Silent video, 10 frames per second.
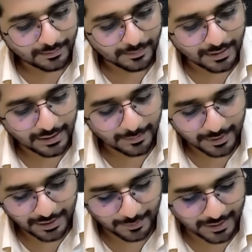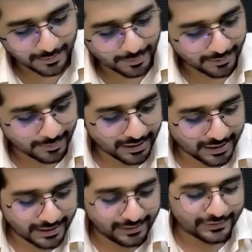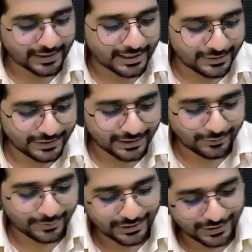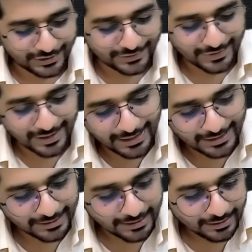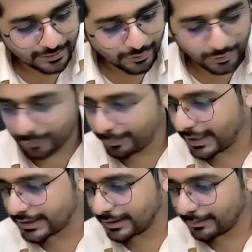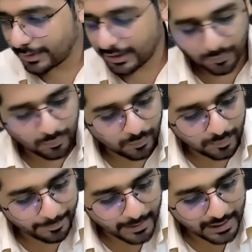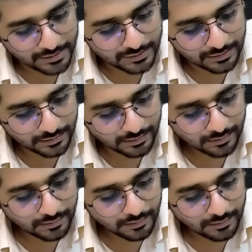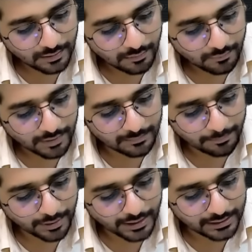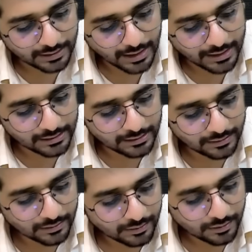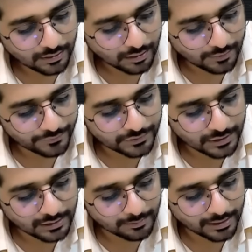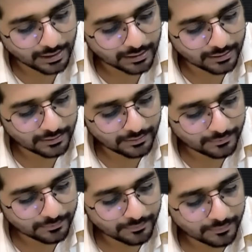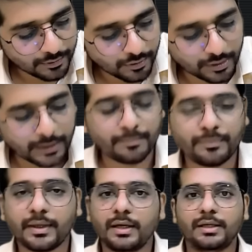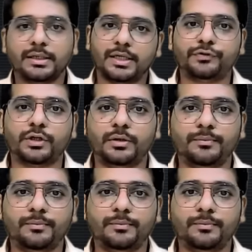My challenging questions, right? Go to page 1.9 of study material. Okay, yes or no?